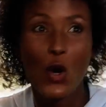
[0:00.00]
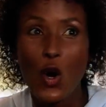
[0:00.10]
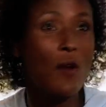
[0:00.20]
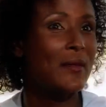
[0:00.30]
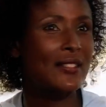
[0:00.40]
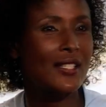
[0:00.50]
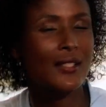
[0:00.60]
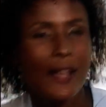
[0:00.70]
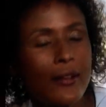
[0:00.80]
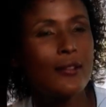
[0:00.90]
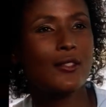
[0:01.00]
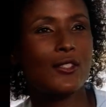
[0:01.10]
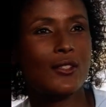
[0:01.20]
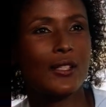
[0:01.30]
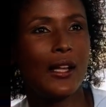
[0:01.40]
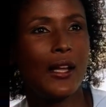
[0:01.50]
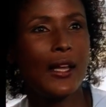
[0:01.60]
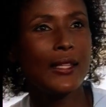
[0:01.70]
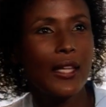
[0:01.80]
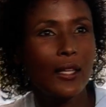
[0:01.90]
common sense
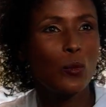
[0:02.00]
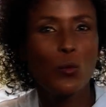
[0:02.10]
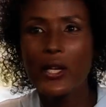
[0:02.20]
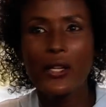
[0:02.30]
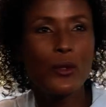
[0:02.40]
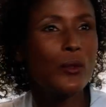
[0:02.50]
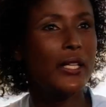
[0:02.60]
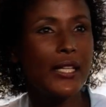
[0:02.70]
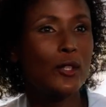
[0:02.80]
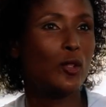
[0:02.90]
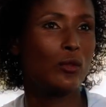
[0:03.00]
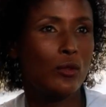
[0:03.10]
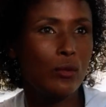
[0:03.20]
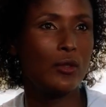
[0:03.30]
that we don't need to do